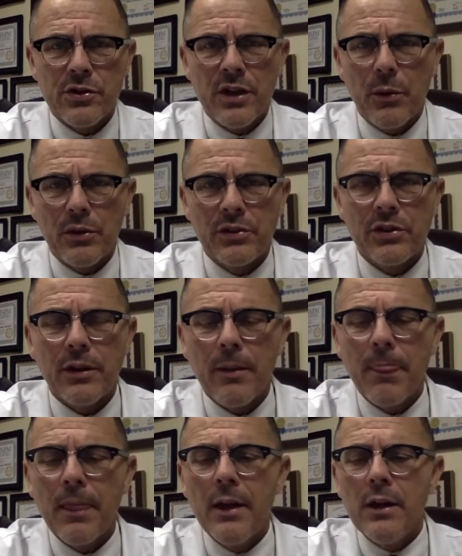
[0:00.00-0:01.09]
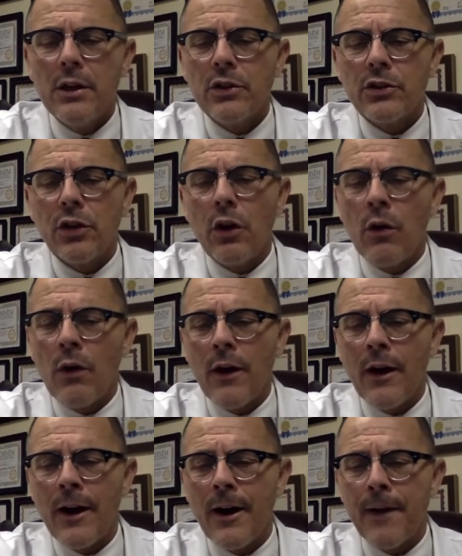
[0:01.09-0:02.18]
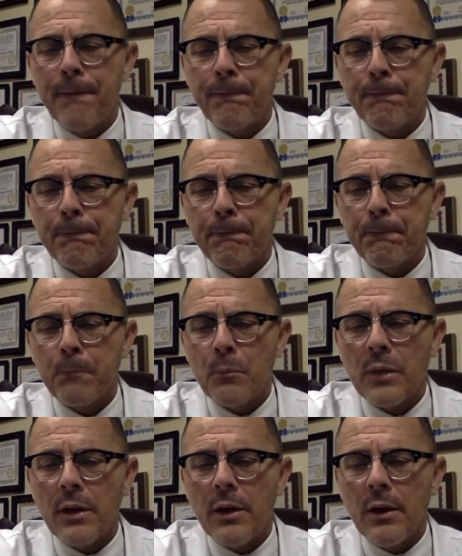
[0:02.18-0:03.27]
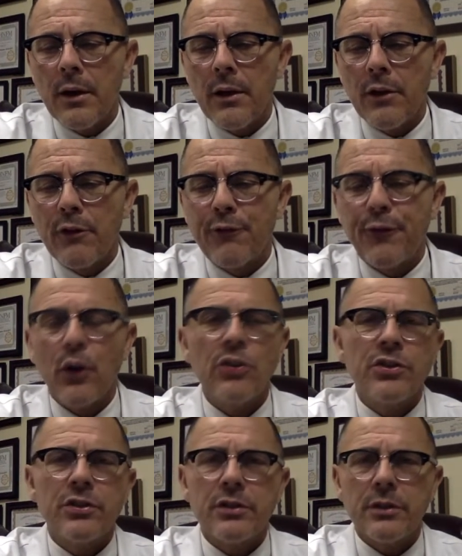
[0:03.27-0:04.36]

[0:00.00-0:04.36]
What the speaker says: that we see. So the first